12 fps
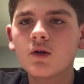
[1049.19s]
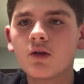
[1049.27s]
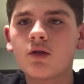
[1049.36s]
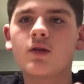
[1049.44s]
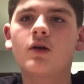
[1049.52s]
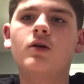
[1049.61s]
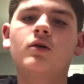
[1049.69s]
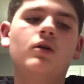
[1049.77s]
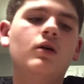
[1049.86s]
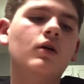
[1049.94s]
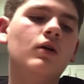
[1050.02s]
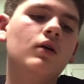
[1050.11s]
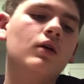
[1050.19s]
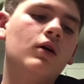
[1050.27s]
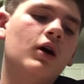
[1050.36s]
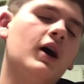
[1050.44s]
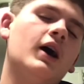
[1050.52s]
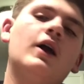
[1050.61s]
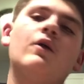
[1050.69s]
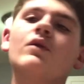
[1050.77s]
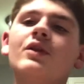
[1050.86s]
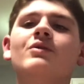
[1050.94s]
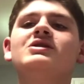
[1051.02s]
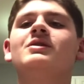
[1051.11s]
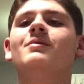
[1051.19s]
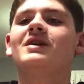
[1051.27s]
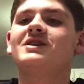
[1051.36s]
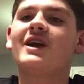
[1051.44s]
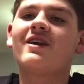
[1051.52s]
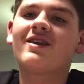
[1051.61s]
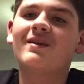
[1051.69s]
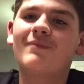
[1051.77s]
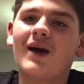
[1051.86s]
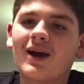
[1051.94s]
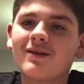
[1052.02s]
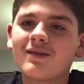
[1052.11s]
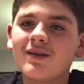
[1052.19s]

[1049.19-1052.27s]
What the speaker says: So I really wish they'd bring Jason back,